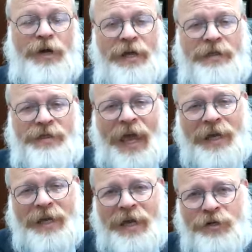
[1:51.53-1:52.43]

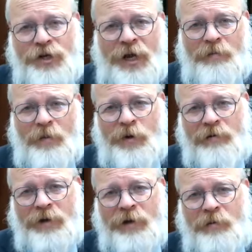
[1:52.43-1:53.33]
thanking Hashem and we're
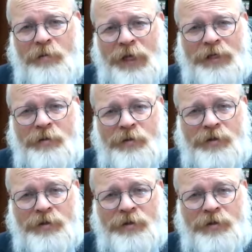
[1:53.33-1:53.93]
giving him a blessing.